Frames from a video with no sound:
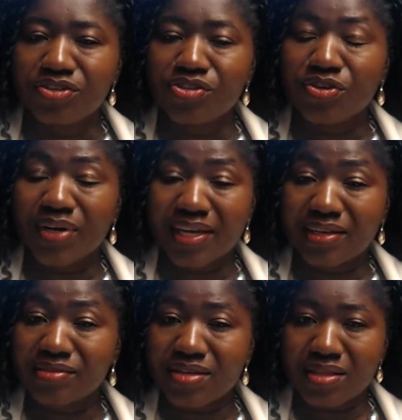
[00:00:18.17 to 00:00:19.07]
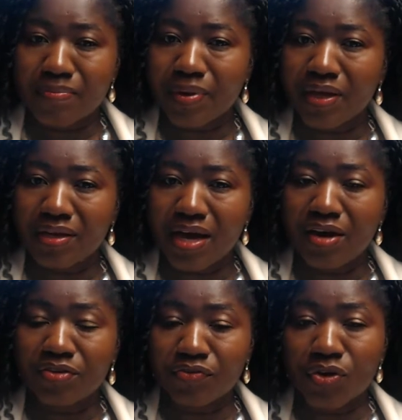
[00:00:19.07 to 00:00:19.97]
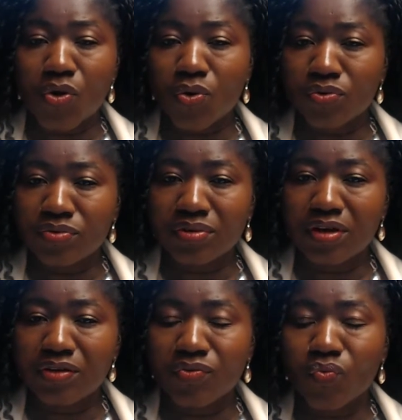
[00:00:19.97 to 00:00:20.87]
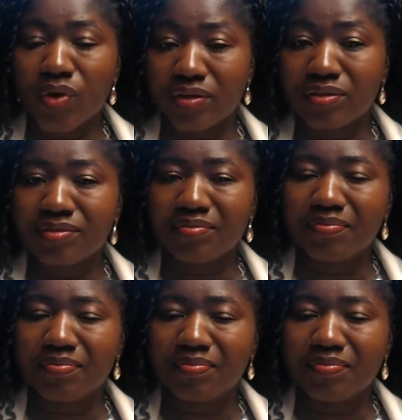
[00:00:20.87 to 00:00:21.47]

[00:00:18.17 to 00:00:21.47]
you don't get into the pit out of your own will.